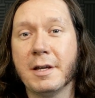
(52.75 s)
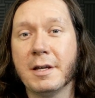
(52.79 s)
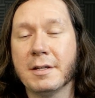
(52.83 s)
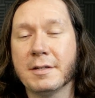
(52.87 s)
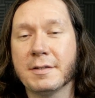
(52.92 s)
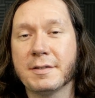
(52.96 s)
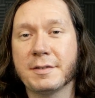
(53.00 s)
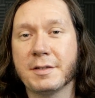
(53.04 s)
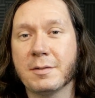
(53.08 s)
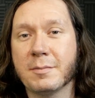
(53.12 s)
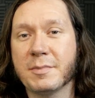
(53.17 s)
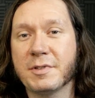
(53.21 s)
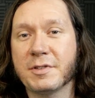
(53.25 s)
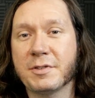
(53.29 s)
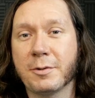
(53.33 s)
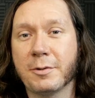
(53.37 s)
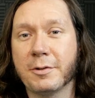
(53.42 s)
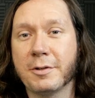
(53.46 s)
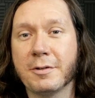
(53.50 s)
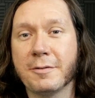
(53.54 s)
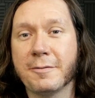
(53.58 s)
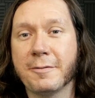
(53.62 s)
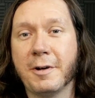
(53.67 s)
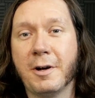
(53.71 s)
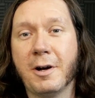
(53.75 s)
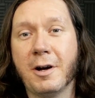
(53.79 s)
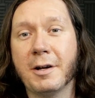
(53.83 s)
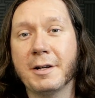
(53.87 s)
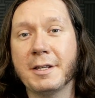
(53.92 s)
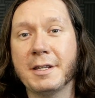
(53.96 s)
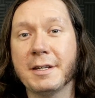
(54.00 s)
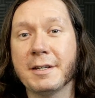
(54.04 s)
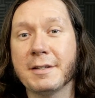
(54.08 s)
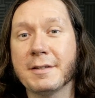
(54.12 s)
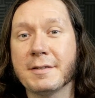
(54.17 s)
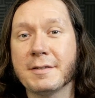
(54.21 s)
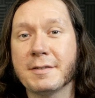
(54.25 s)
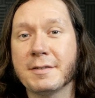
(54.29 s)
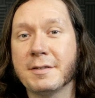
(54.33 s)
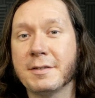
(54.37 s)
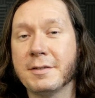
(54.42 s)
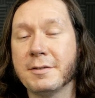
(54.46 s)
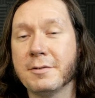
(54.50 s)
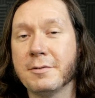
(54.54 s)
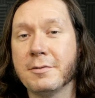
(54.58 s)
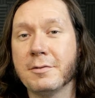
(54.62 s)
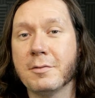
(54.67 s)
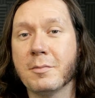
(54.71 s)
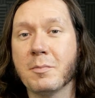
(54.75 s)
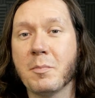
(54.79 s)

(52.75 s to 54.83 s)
some sort of audience to